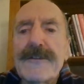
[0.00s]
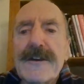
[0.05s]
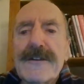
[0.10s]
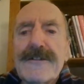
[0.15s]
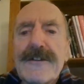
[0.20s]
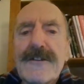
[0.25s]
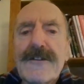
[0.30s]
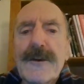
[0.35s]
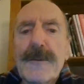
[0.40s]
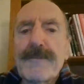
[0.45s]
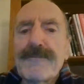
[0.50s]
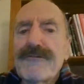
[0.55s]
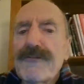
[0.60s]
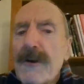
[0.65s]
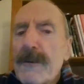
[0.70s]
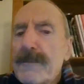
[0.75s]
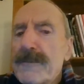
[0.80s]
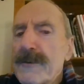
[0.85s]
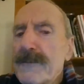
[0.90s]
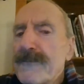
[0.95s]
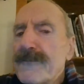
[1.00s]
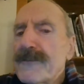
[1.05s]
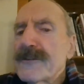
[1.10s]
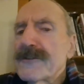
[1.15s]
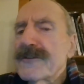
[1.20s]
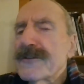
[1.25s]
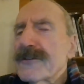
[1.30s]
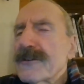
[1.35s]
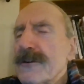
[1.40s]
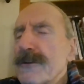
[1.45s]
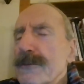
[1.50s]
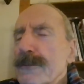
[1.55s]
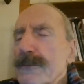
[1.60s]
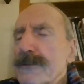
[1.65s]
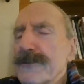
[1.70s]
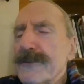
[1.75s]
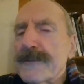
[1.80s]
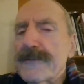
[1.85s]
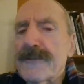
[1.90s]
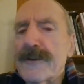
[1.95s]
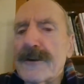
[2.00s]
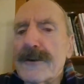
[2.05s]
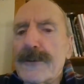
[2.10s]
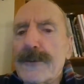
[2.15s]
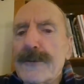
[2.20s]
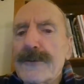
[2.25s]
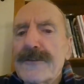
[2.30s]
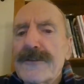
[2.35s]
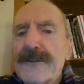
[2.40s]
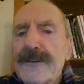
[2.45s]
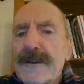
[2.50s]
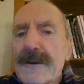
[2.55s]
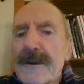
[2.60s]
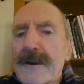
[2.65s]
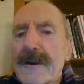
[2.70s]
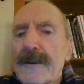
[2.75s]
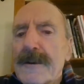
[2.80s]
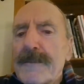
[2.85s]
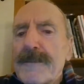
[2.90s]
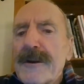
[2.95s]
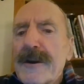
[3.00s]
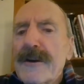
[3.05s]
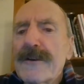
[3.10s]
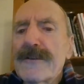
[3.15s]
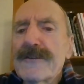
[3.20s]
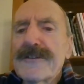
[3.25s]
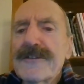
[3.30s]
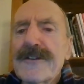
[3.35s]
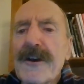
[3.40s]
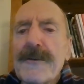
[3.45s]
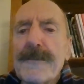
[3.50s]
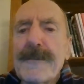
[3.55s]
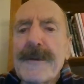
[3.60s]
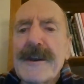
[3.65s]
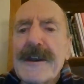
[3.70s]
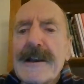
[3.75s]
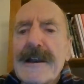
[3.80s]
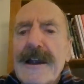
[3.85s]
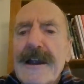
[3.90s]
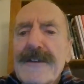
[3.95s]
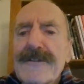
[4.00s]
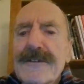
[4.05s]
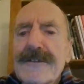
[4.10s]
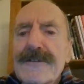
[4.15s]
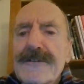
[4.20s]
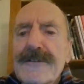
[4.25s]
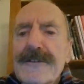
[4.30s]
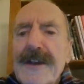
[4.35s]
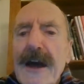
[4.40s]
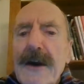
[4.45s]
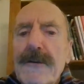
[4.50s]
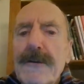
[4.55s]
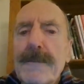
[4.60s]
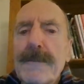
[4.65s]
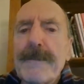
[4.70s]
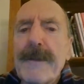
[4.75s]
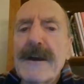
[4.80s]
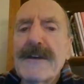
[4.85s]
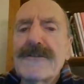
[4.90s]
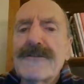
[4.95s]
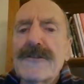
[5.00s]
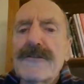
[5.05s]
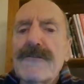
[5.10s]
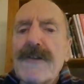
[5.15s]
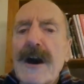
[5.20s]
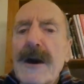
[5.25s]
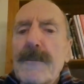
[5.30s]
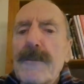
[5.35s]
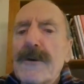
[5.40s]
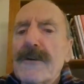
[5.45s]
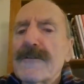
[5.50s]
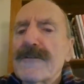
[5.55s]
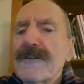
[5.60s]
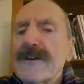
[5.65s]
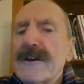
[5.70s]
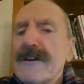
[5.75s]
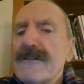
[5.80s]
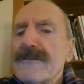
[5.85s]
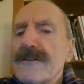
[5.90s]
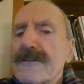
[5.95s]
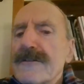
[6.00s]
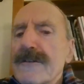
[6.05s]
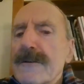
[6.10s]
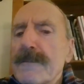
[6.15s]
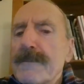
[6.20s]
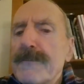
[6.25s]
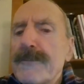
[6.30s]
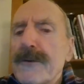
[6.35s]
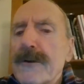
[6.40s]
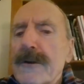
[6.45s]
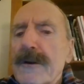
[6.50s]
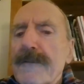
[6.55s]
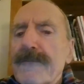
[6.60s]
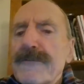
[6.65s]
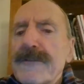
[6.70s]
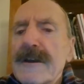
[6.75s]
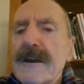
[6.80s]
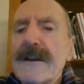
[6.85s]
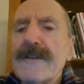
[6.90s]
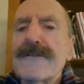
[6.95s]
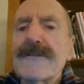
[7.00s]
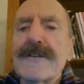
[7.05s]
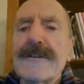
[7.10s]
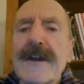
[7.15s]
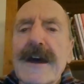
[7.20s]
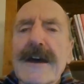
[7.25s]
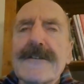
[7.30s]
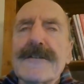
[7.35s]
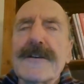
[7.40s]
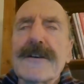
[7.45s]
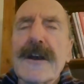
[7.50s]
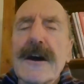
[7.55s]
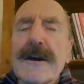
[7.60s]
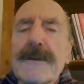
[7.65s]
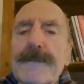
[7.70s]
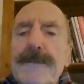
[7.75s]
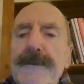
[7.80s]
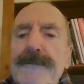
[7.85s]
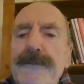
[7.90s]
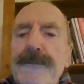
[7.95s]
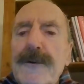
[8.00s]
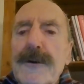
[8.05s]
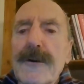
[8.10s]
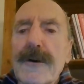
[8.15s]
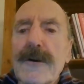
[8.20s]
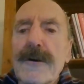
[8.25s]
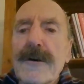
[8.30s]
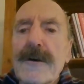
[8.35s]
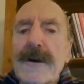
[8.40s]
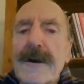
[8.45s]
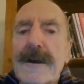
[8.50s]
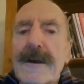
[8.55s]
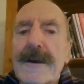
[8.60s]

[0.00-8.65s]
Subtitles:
This is a problem for schools, of course. Because so many lessons now are based around what teachers can pull off the internet the night before,